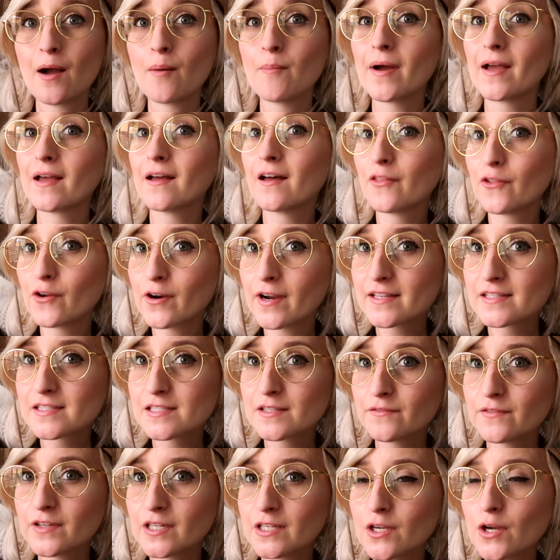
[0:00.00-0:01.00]
out my other
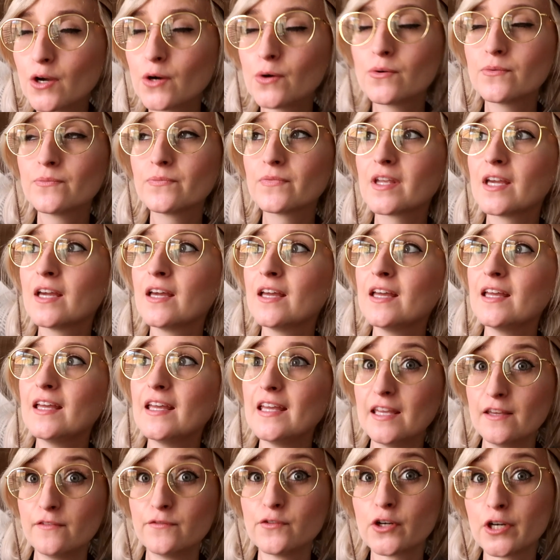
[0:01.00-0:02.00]
Etsy video
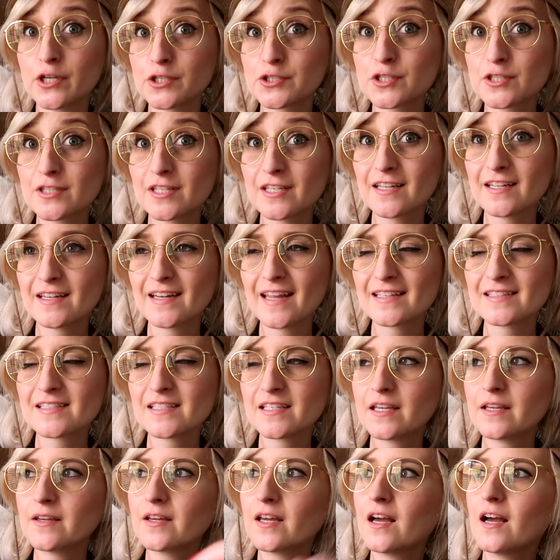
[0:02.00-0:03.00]
if you're interested in
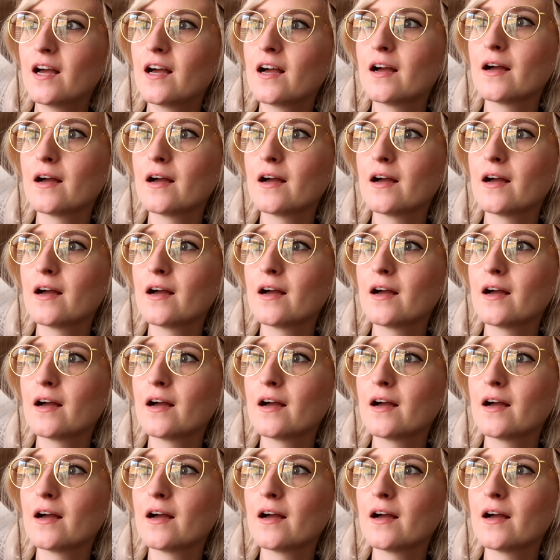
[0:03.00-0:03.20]
Etsy.